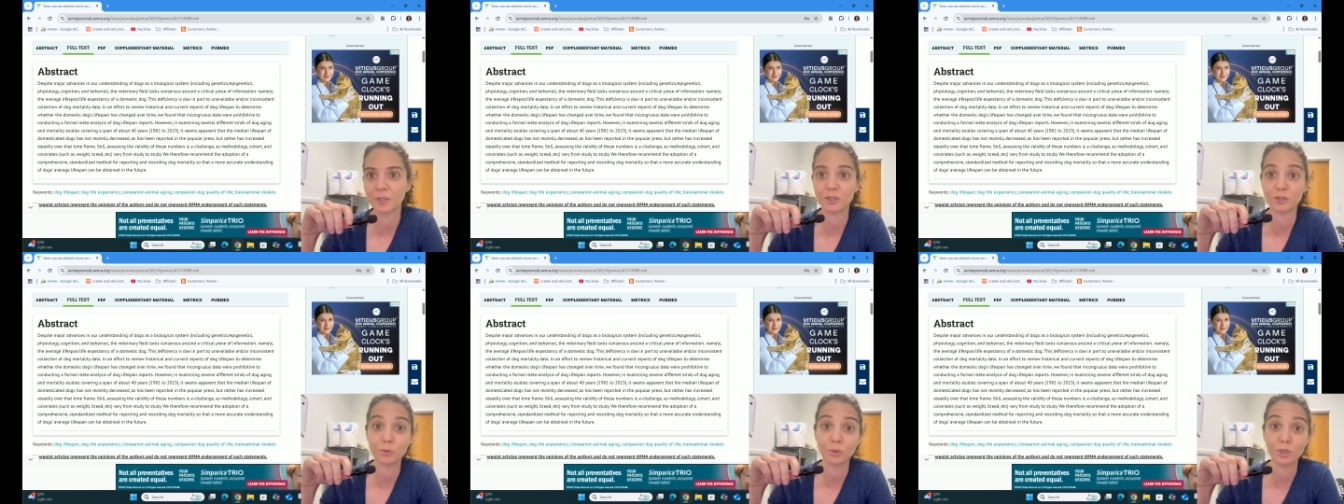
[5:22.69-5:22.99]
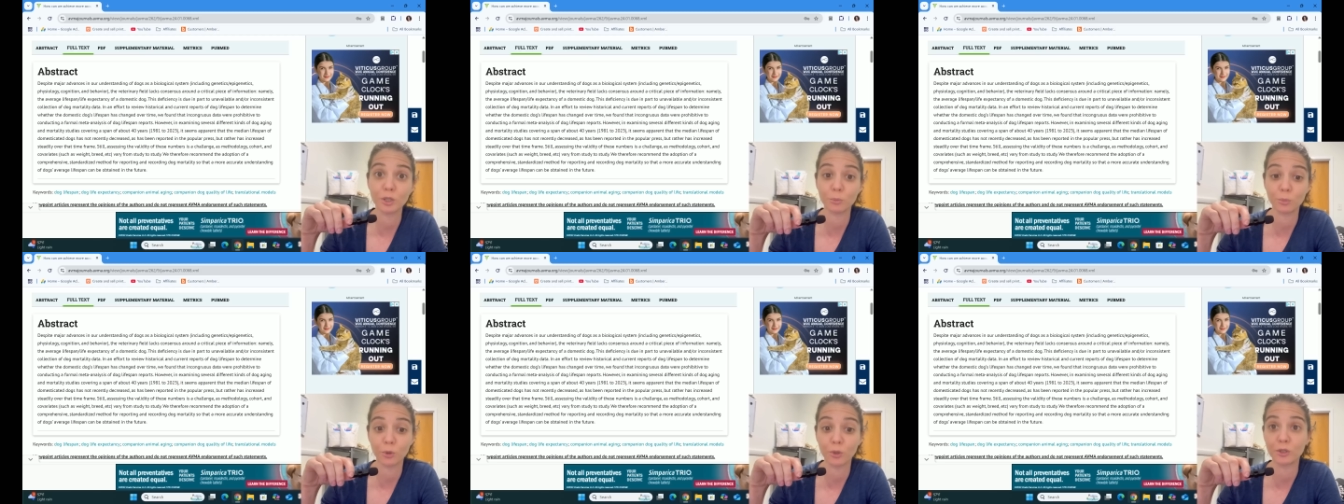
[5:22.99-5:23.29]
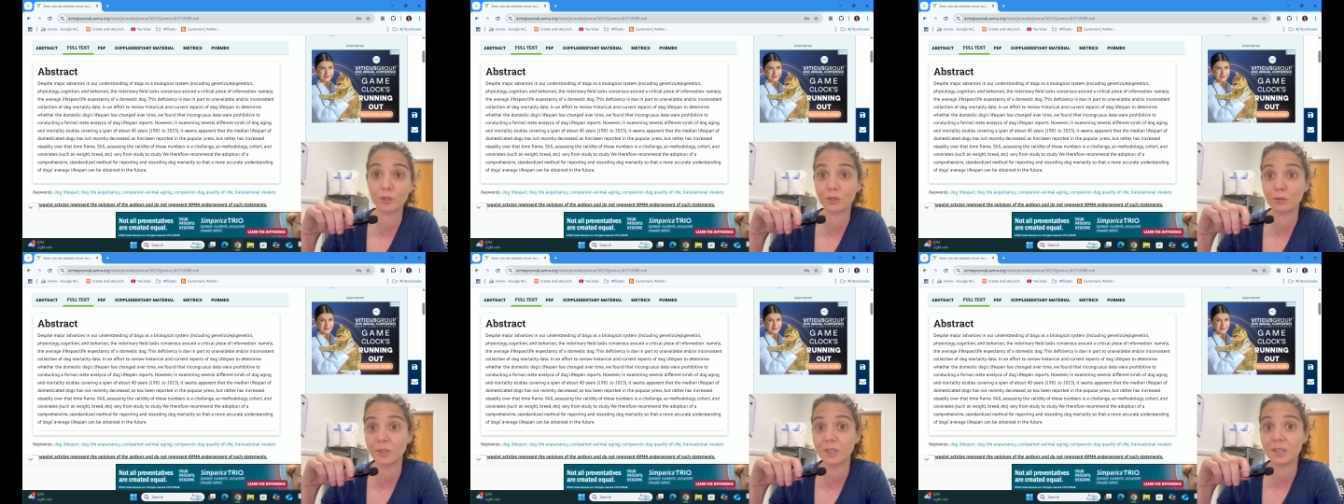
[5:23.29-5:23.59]
but it's really
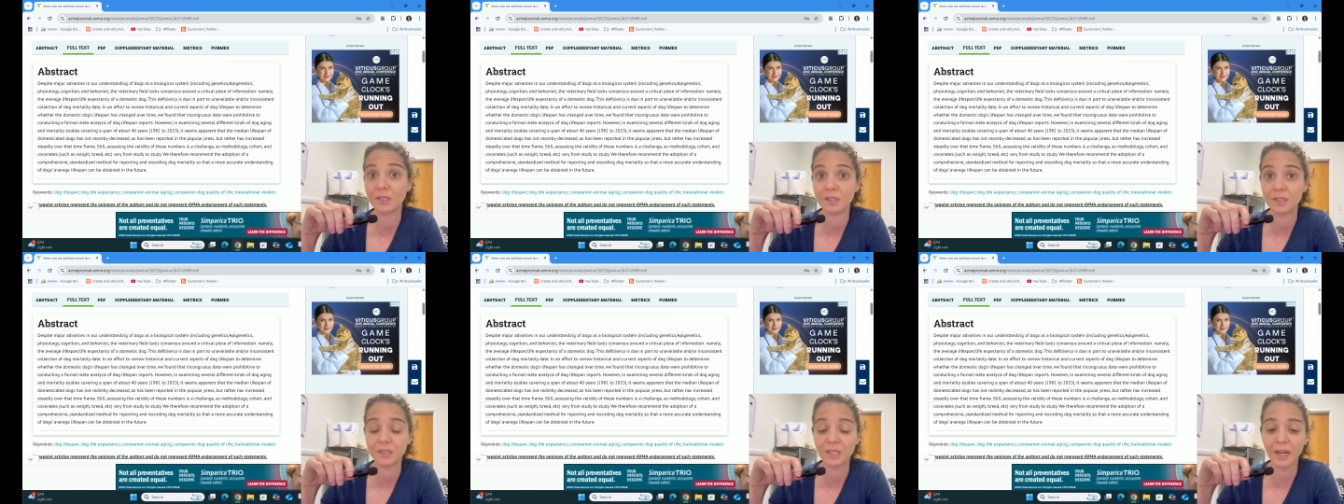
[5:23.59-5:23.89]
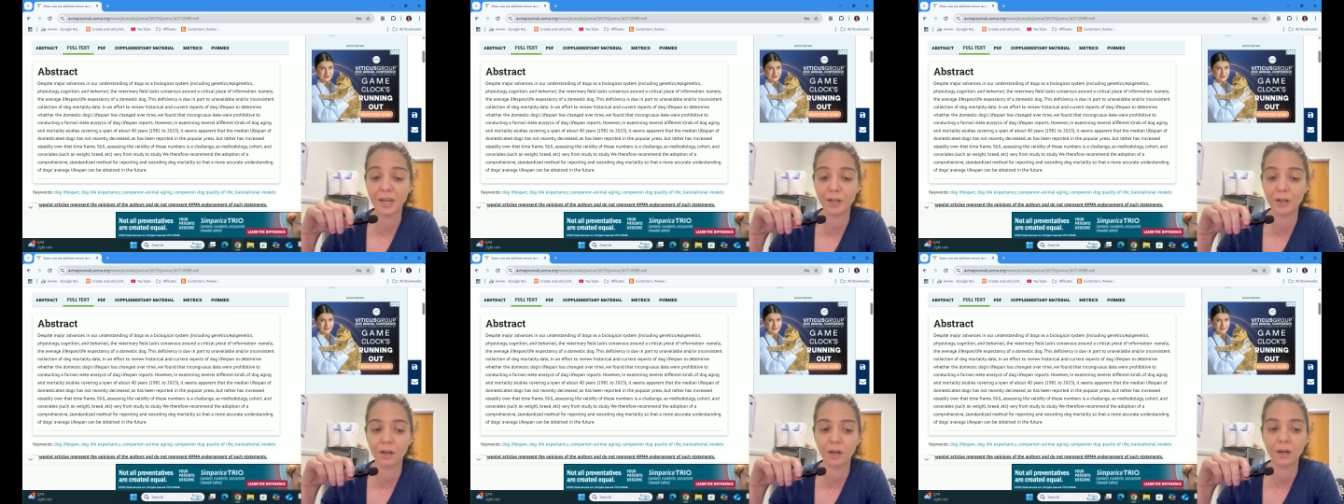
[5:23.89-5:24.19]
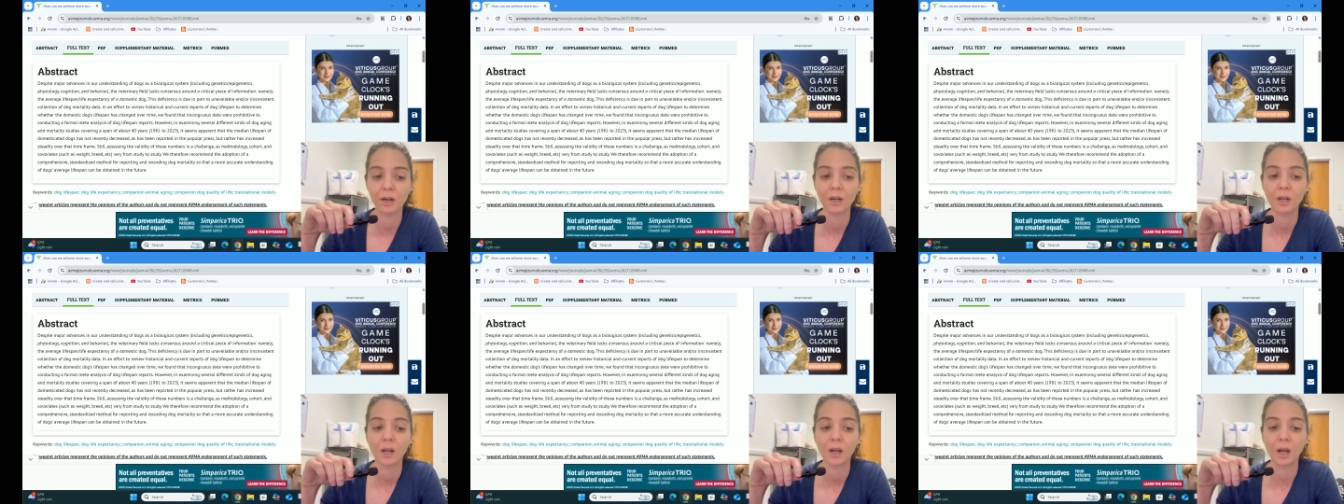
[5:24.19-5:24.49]
important to read the
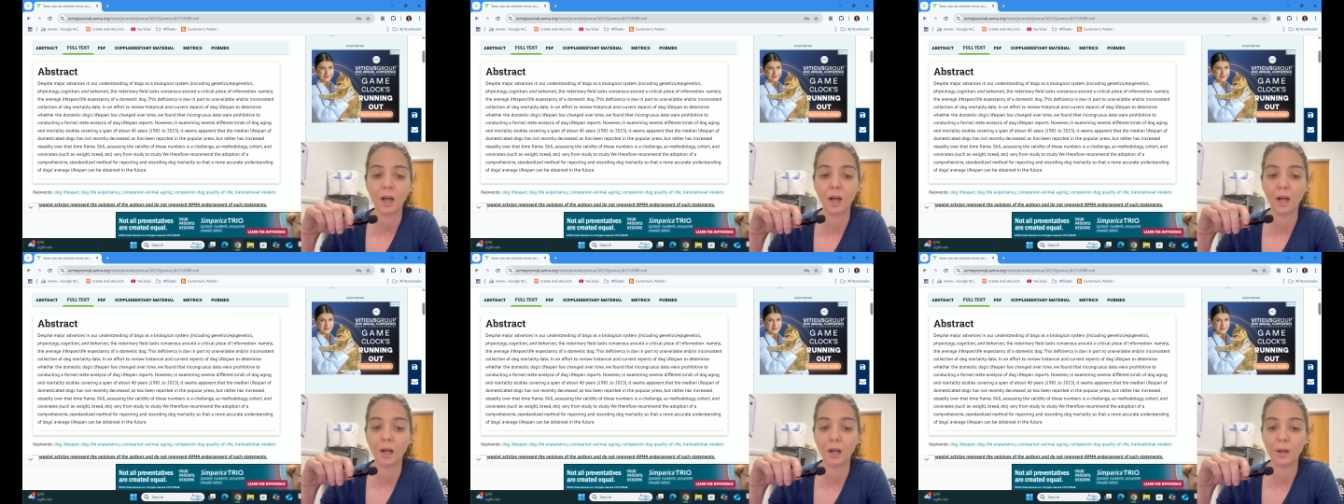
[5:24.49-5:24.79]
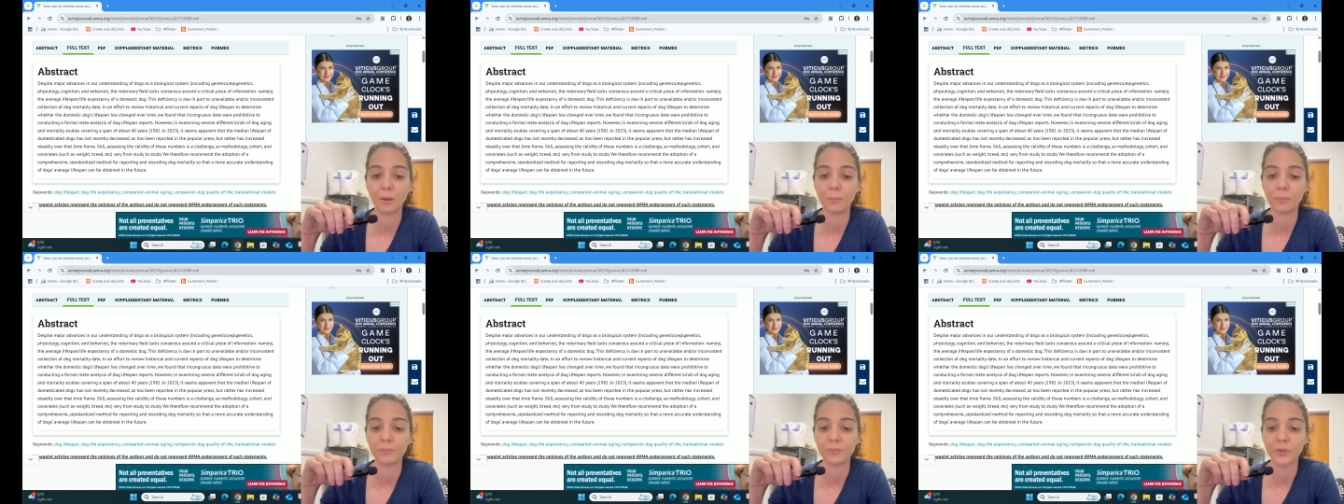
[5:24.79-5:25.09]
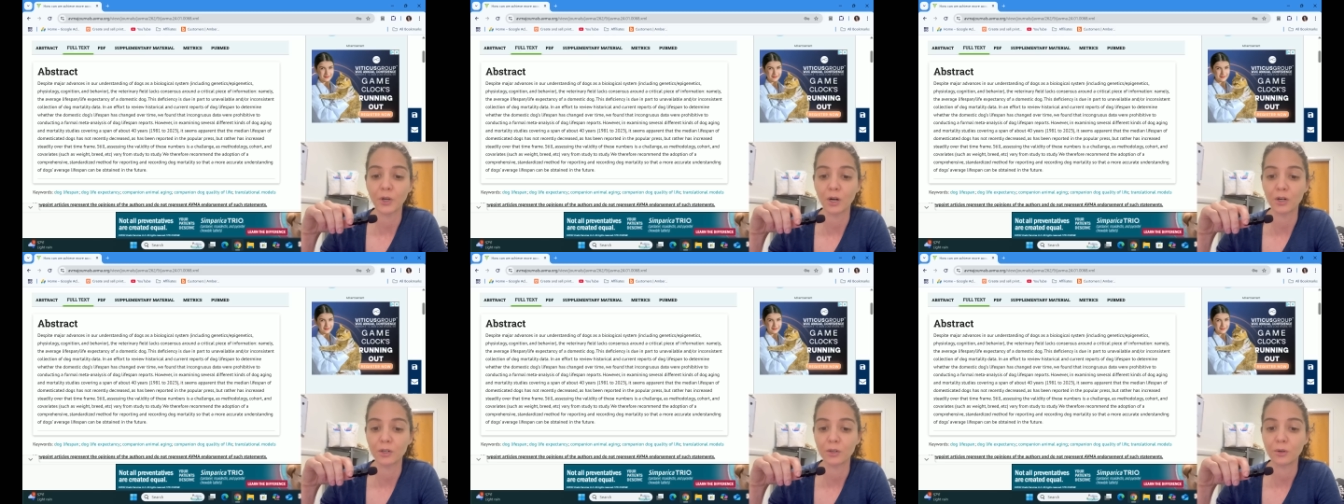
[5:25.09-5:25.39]
entire
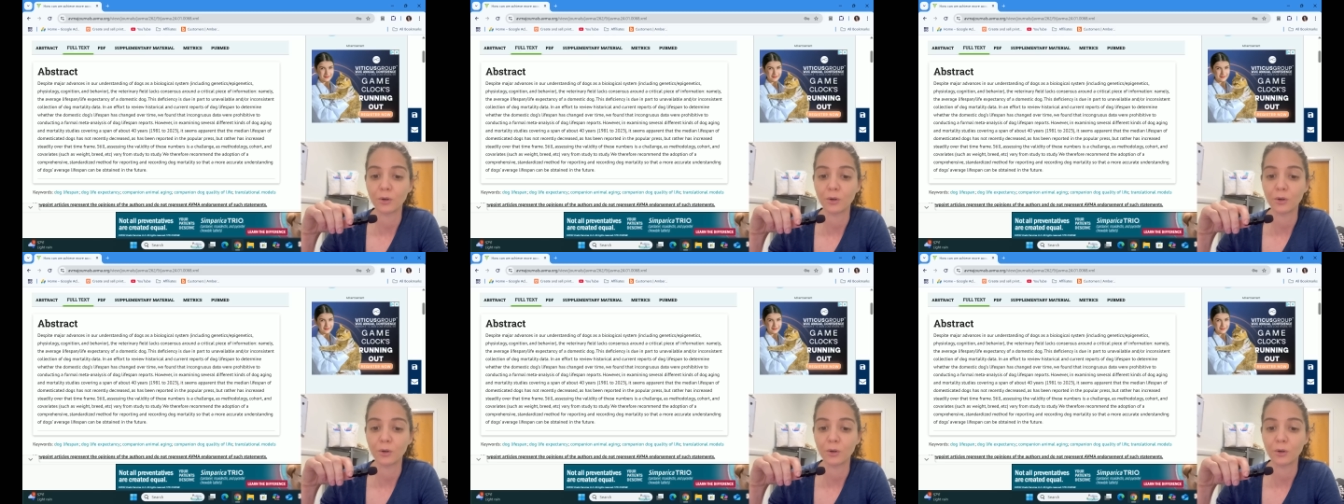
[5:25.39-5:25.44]
um,